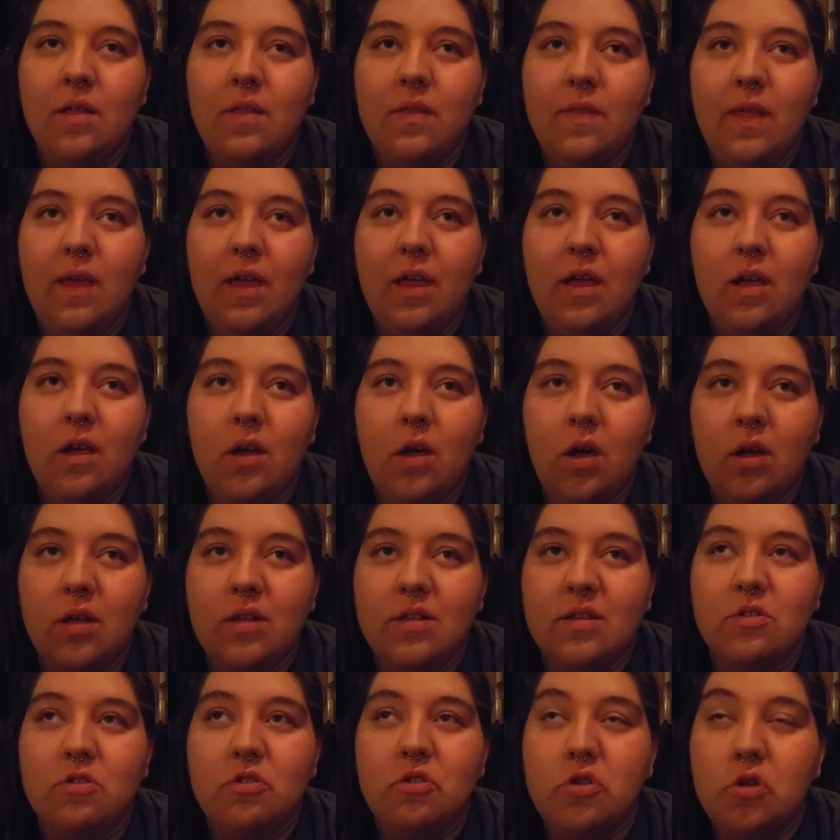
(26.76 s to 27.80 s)
There is
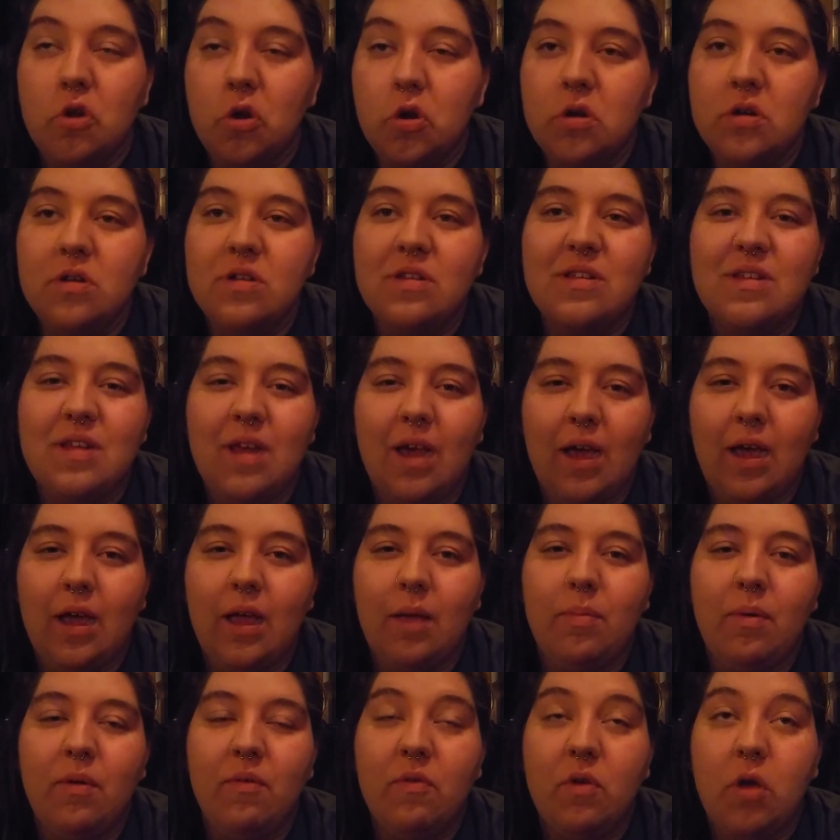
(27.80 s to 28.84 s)
a certain
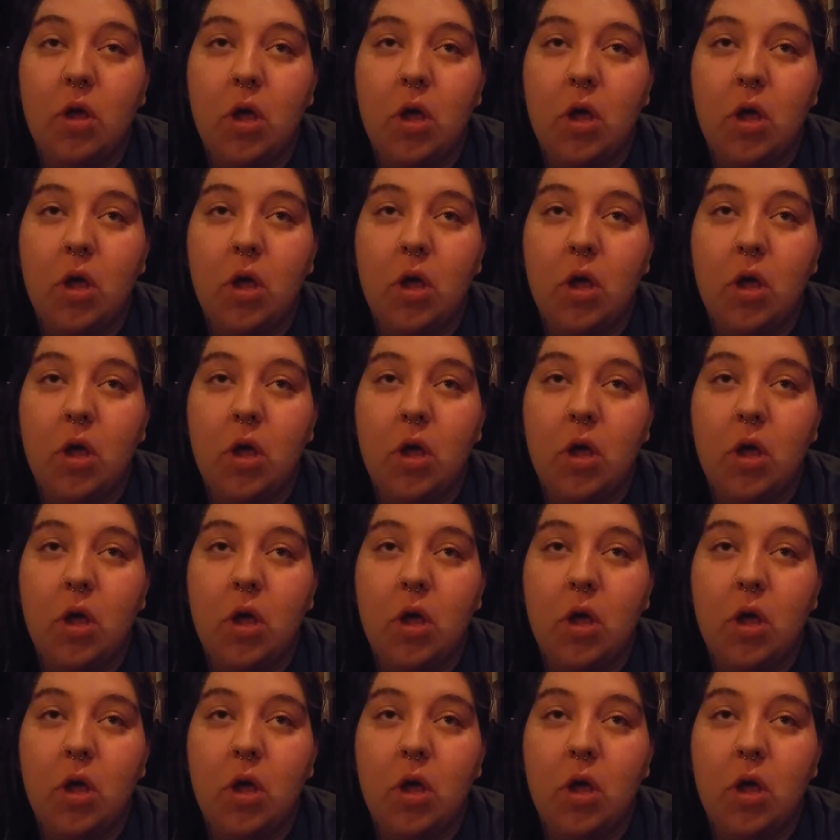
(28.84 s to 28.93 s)
type of